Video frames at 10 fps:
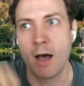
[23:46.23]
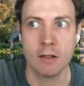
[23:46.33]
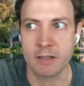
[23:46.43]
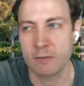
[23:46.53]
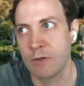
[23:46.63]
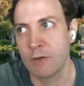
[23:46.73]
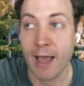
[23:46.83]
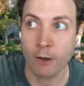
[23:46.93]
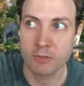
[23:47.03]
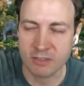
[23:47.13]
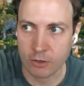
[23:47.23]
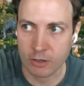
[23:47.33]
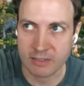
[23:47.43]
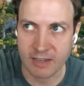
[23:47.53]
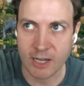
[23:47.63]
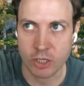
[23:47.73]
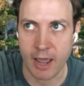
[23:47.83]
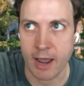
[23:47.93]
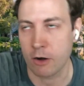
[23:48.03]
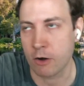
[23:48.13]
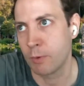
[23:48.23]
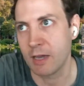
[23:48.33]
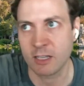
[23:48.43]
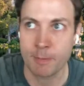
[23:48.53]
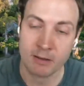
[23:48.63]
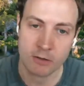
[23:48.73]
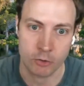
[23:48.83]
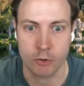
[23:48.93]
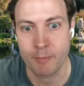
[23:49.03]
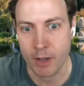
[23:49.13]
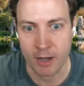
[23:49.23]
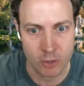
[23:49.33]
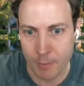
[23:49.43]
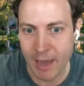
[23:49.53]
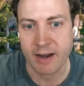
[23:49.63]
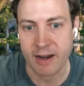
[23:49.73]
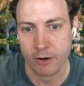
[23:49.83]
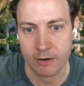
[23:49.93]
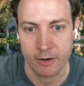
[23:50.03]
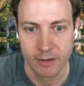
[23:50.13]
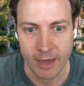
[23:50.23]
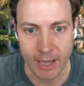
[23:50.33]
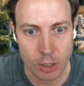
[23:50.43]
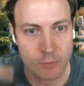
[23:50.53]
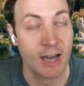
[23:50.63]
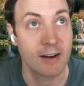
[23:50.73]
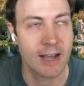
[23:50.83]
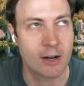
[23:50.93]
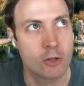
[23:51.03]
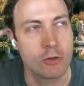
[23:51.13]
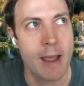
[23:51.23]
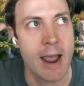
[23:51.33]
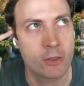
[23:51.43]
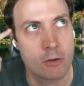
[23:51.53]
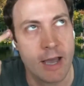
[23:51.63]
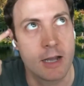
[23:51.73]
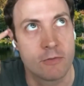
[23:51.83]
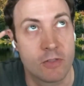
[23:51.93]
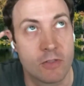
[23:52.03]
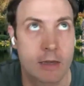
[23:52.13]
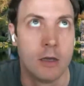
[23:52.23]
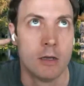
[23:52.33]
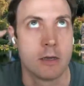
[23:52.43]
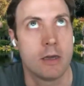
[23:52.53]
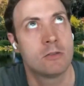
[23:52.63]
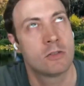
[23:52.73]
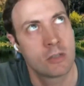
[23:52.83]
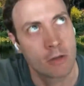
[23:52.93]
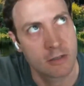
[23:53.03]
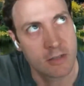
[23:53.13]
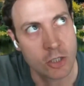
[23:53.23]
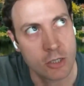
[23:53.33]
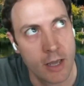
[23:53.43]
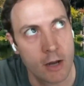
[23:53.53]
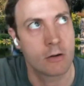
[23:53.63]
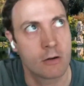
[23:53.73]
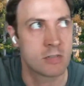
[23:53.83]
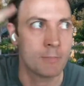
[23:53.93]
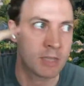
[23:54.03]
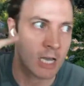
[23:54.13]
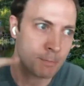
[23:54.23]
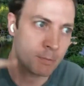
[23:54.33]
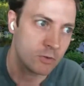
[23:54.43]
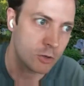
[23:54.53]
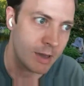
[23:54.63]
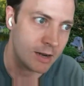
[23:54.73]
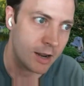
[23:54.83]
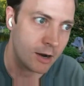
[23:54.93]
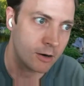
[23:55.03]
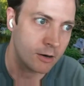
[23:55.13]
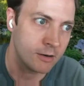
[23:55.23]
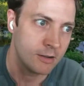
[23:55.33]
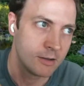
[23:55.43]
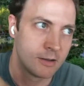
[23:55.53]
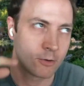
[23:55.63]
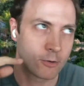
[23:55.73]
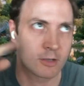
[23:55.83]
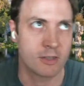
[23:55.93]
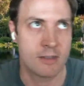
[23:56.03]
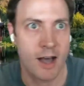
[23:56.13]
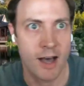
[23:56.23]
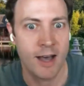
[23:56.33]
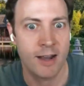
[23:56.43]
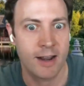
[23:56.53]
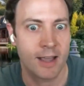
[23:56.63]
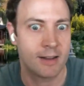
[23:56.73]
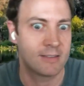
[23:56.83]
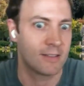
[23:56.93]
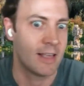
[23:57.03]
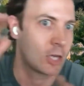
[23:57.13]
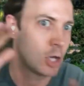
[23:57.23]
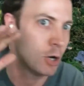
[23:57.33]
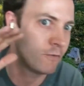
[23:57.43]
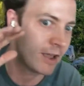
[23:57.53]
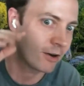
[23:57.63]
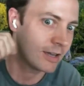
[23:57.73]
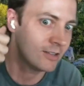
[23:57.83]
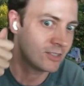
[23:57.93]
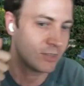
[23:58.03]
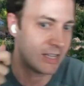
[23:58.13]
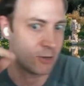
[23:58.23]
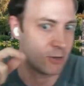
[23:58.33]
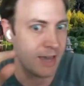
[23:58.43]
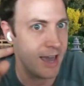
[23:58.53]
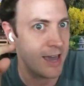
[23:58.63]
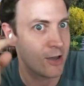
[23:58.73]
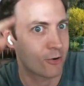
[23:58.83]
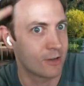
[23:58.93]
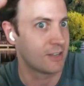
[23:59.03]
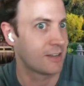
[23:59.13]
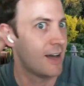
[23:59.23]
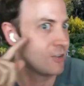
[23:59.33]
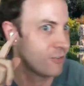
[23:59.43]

well, we found the serialization error, we expected a domain error. And you've kind of got to do the math in your head of like, is a serialization error a subtype of a domain error? Or is it not? And is it like covariant, so that's okay? Or is it